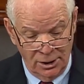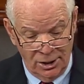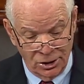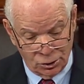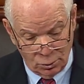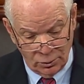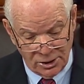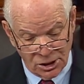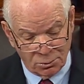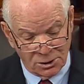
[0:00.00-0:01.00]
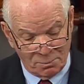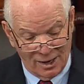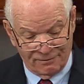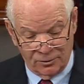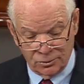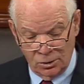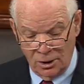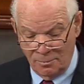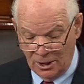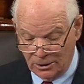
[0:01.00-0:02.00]
It is truly disrespectful to
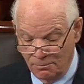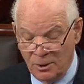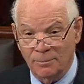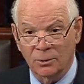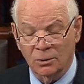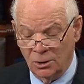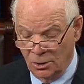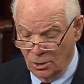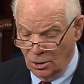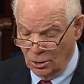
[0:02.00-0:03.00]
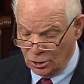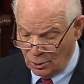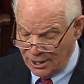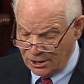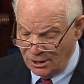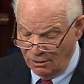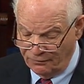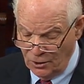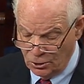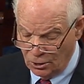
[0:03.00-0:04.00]
the American people who are trusting their
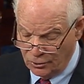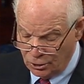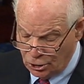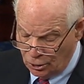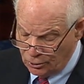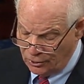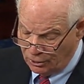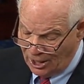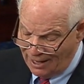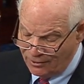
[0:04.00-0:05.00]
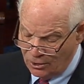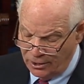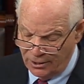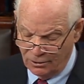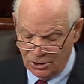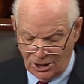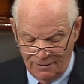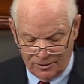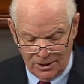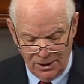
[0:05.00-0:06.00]
future, their children, their livelihood, and their
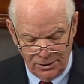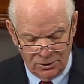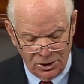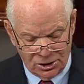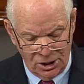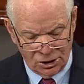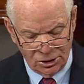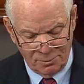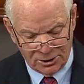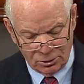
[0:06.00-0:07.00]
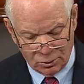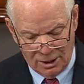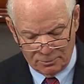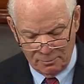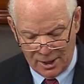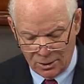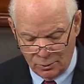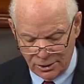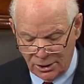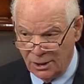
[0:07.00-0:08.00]
safety to decisions Mr. Trump will make
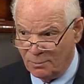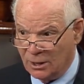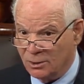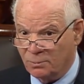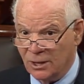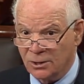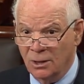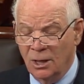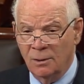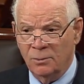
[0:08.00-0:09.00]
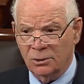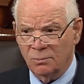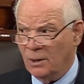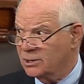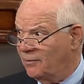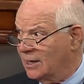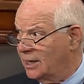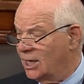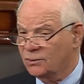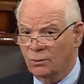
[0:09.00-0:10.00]
once he becomes president. Mr. President, if I
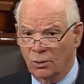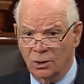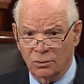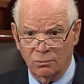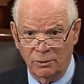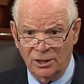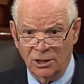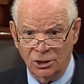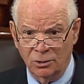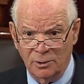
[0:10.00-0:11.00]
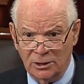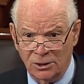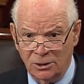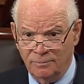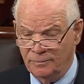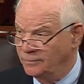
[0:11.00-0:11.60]
could ask for 3 additional minutes.